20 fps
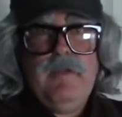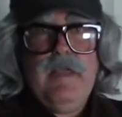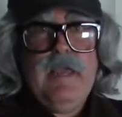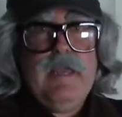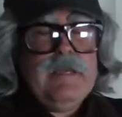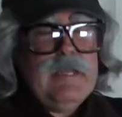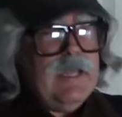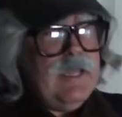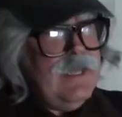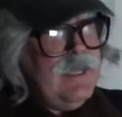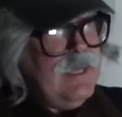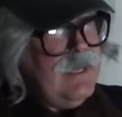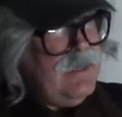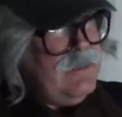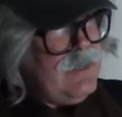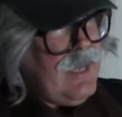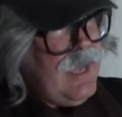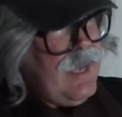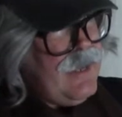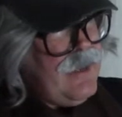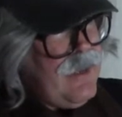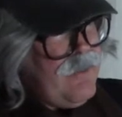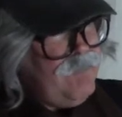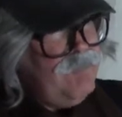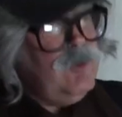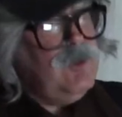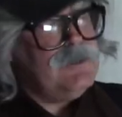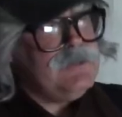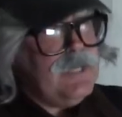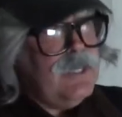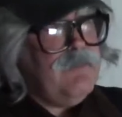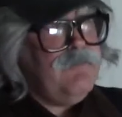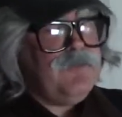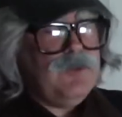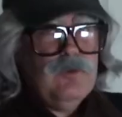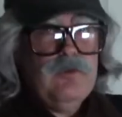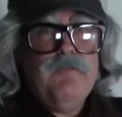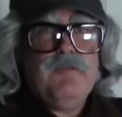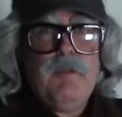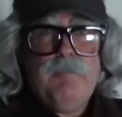And I have looked at a
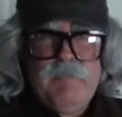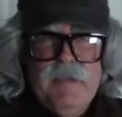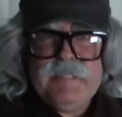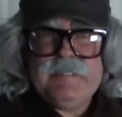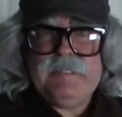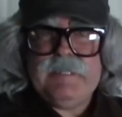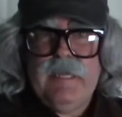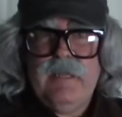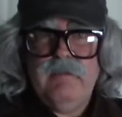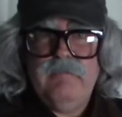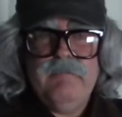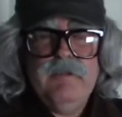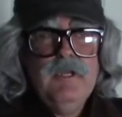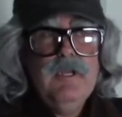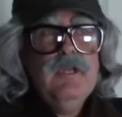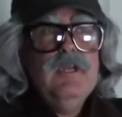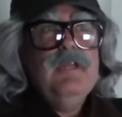few of them myself.